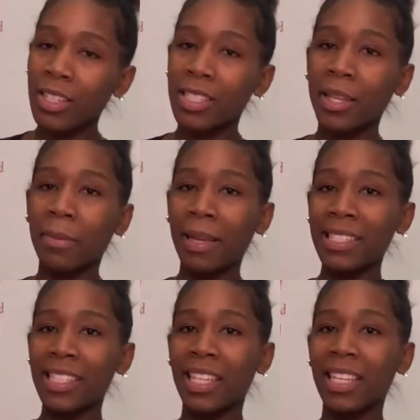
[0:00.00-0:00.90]
so
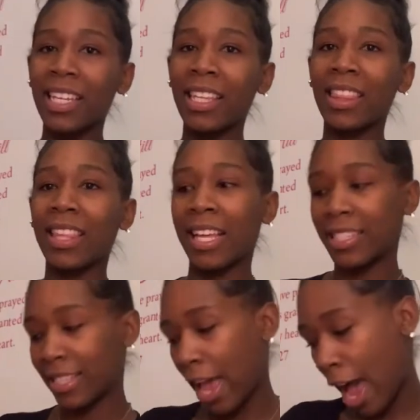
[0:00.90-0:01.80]
basically that's
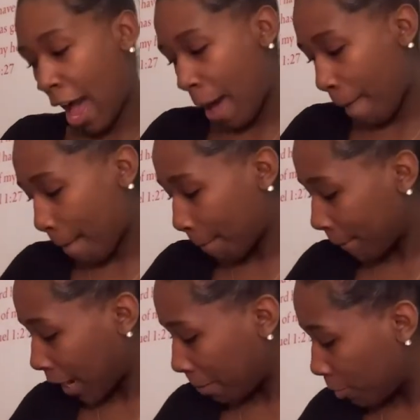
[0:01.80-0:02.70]
how
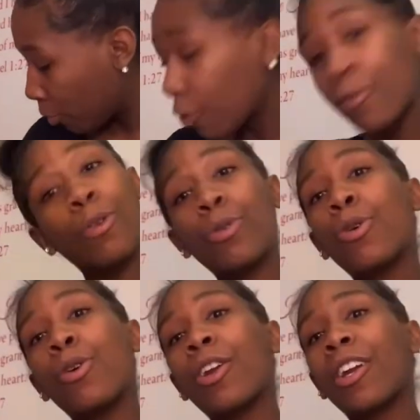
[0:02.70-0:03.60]
my beautiful
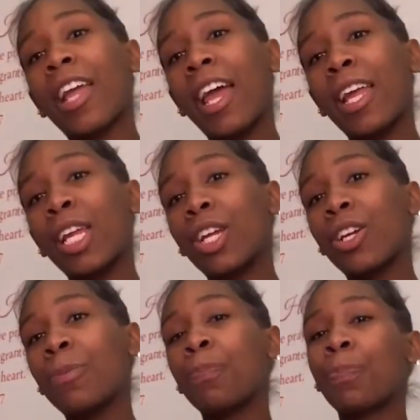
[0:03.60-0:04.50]
daughter got here
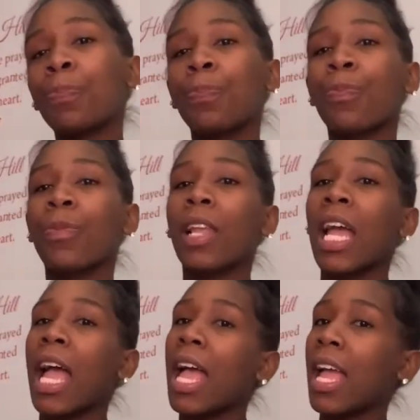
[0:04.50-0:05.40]

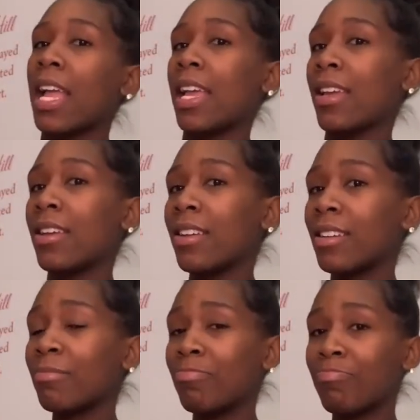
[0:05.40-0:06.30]

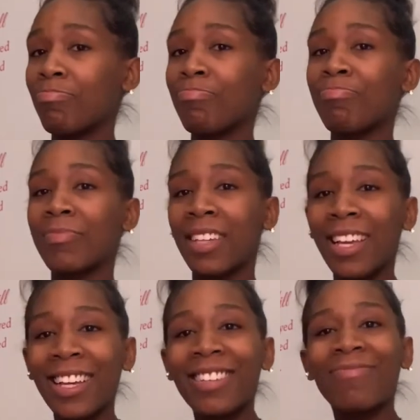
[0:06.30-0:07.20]
and
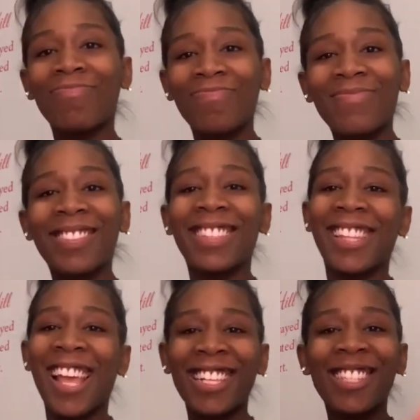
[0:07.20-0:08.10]
yeah
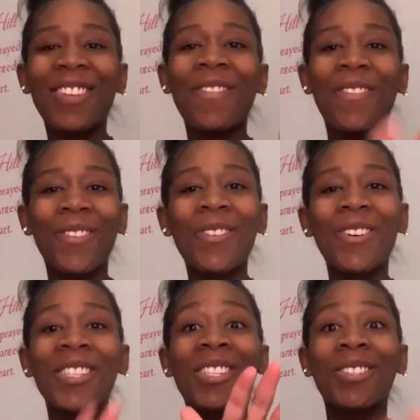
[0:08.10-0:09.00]
that's the full
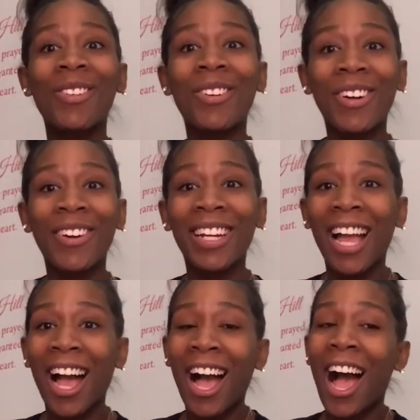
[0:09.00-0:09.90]
story, y'all.
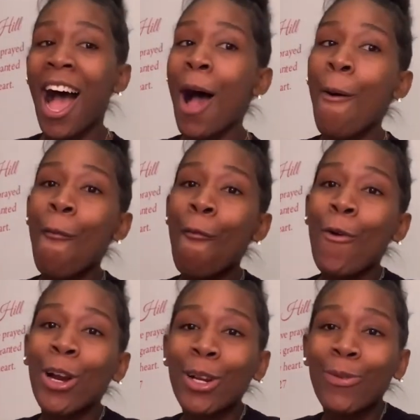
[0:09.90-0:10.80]
I
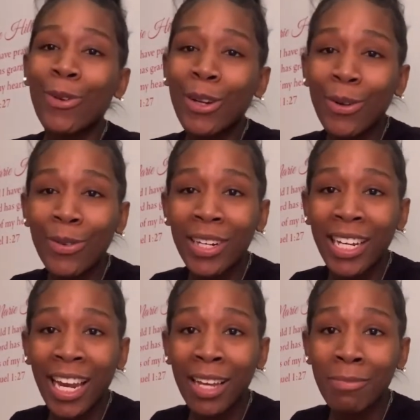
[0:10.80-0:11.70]
really, really, really
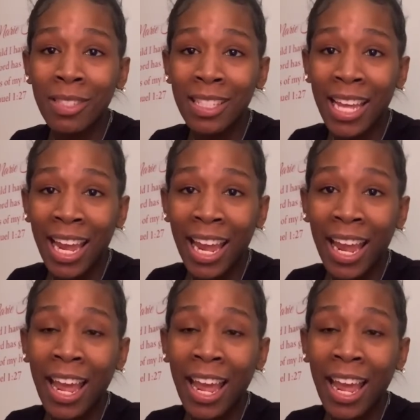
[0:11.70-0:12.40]
am sad